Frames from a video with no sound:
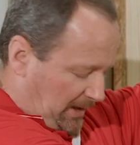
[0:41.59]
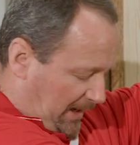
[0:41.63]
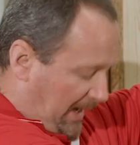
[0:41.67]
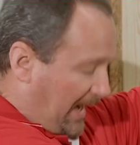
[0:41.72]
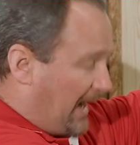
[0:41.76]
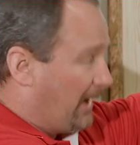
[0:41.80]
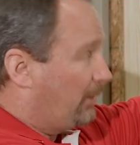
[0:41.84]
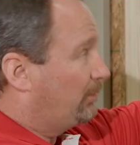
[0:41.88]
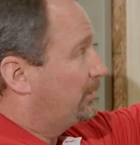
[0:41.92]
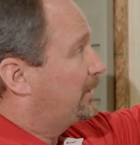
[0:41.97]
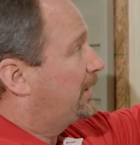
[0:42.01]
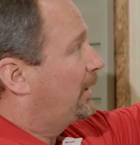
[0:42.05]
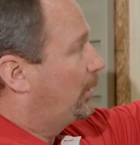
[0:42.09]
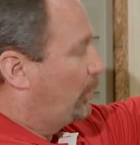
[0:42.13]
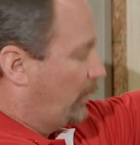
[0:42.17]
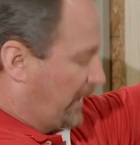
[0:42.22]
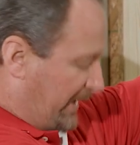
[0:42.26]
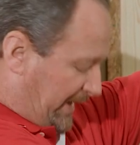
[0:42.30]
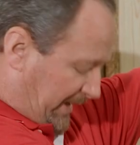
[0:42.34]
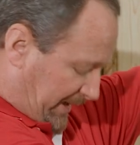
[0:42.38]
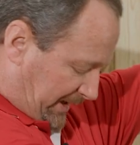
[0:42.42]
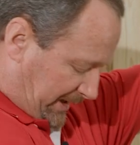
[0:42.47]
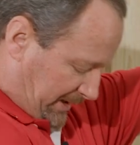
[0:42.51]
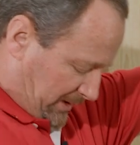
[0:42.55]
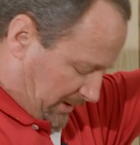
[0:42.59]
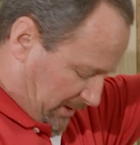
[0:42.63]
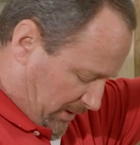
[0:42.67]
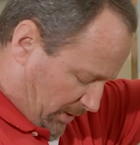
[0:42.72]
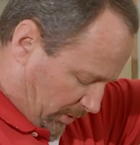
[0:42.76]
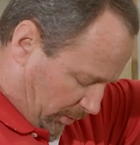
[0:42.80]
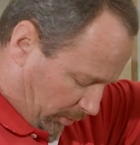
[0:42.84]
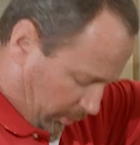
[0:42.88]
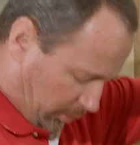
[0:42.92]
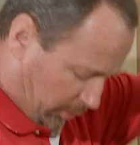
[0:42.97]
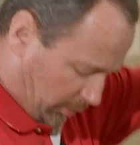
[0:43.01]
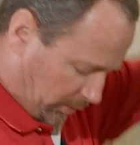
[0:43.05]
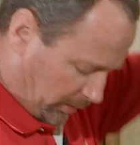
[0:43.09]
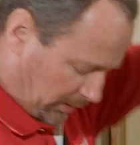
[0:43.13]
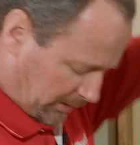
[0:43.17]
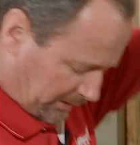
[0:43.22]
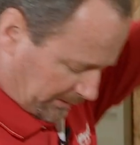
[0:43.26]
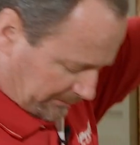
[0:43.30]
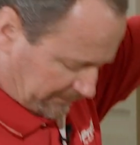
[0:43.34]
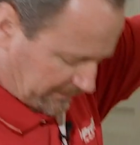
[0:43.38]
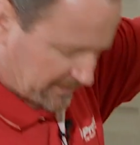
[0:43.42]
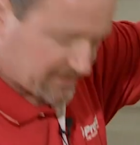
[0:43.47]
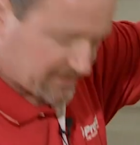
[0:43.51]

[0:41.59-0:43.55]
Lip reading: out away, or